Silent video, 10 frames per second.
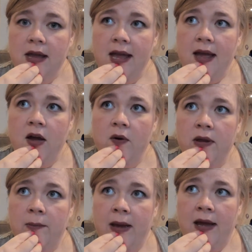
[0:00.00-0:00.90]
How
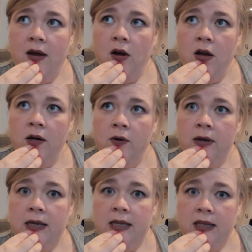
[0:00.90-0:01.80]
am I
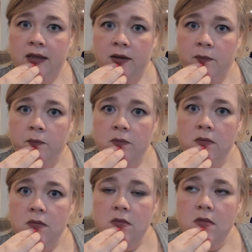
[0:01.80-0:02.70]
honoring him
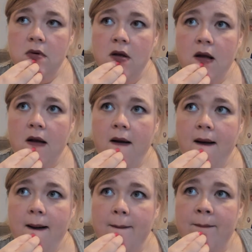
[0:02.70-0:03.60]

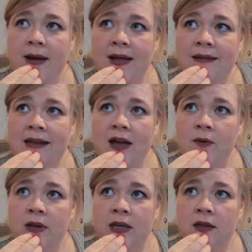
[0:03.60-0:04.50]
by
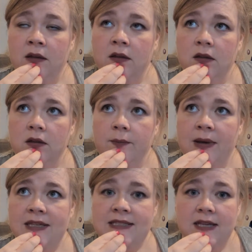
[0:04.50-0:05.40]
allowing
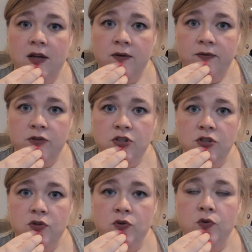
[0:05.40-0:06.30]
myself
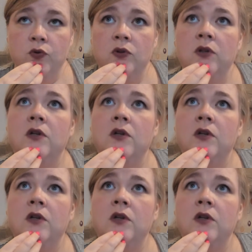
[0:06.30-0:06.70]
to